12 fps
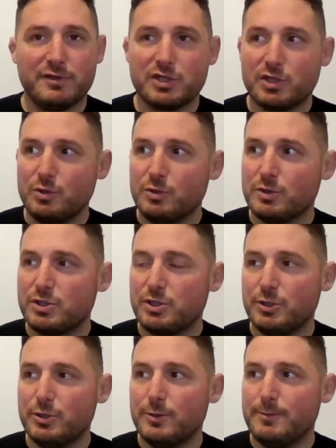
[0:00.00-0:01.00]
school
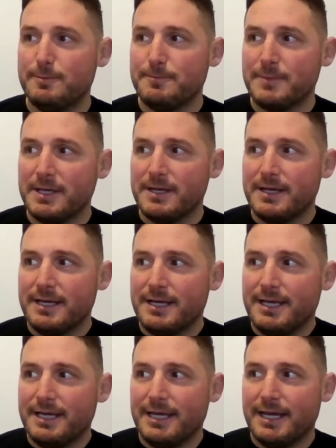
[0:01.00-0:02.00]
to
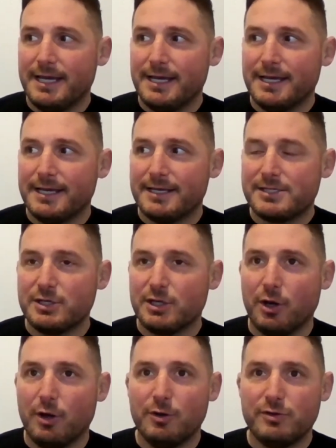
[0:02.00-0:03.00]
to
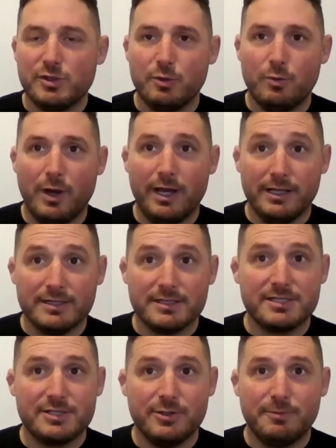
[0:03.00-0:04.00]
go to
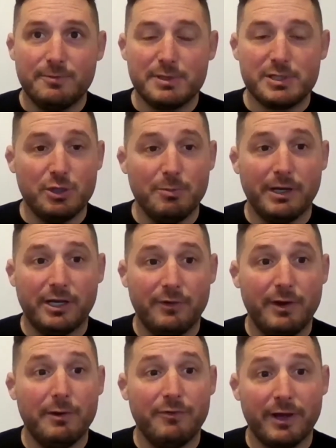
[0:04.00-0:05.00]
Wales to pursue my
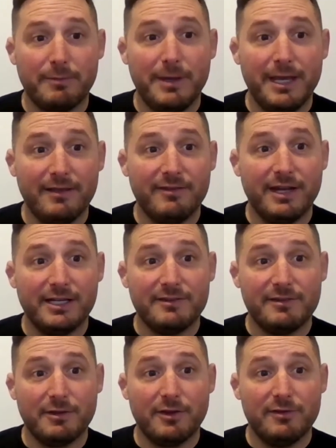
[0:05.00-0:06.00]
career in rugby internet
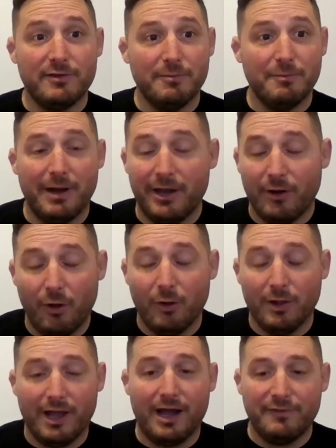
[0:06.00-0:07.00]
because my whole
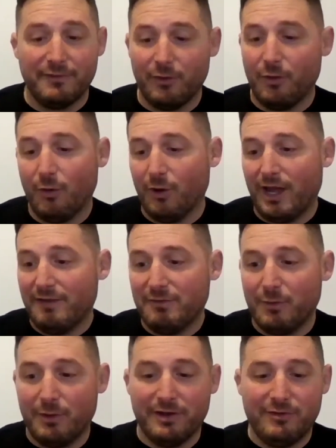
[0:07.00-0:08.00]
life, all I ever
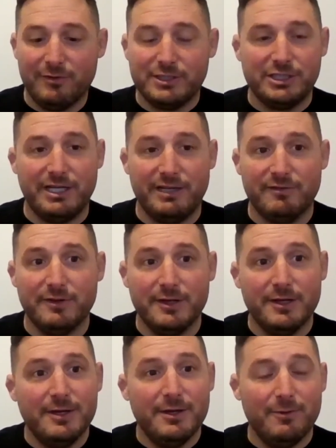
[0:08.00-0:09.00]
wanted to achieve
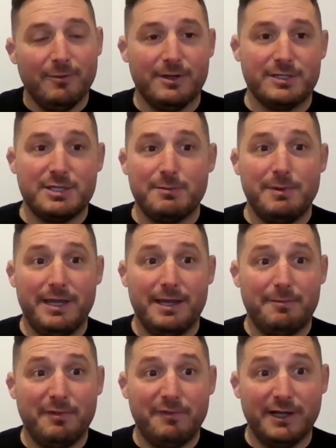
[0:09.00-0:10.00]
was to be
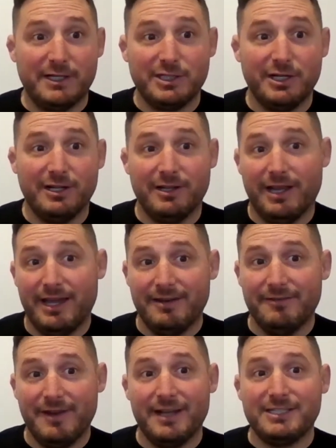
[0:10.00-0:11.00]
a professional and
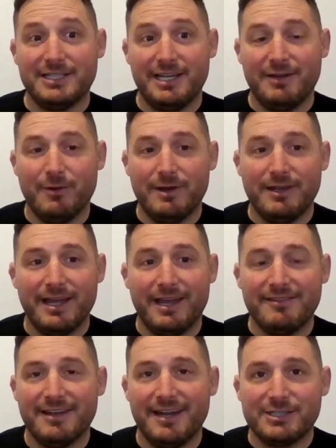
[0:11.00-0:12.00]
eventually one day
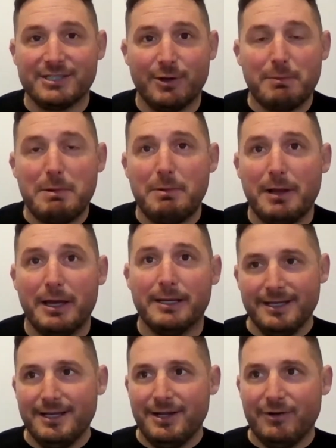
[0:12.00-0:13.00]
international rugby player.
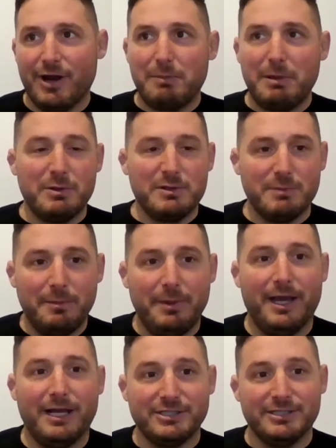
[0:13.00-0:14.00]
Rugby was my
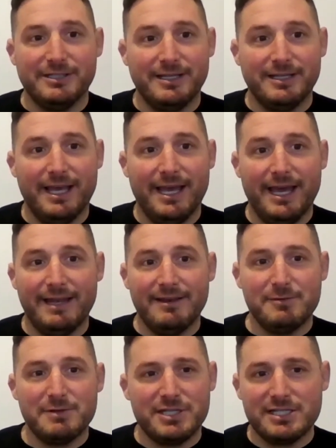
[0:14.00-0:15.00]
passion. And it
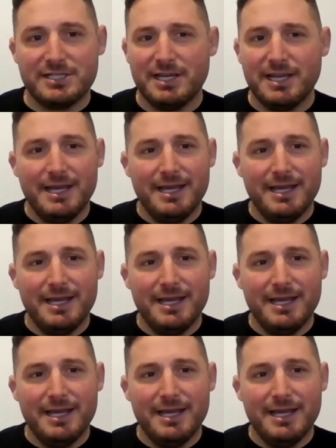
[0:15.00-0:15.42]
was just how did